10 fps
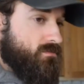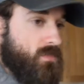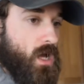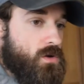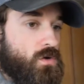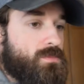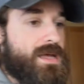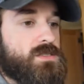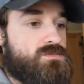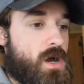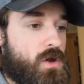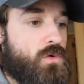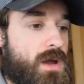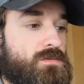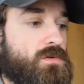Uncle Ben's
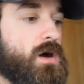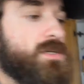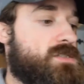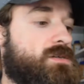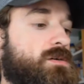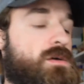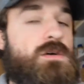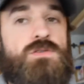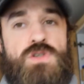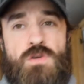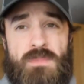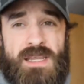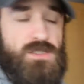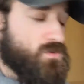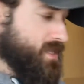microwave rice, 2
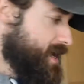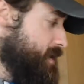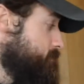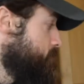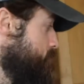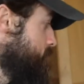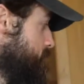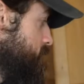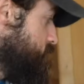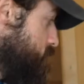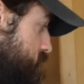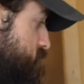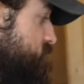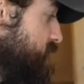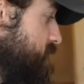minutes for that. Throw some
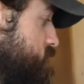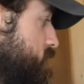spinach with